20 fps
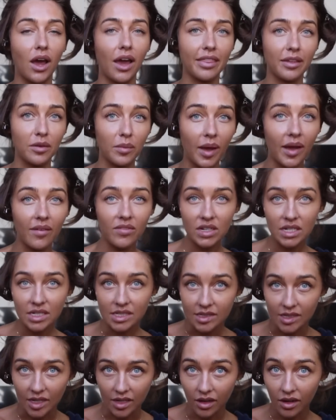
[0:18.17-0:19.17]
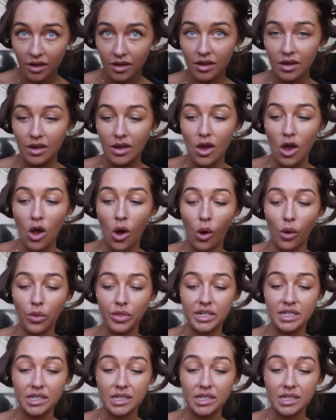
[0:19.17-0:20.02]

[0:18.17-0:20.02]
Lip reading: I think we're having dinner on the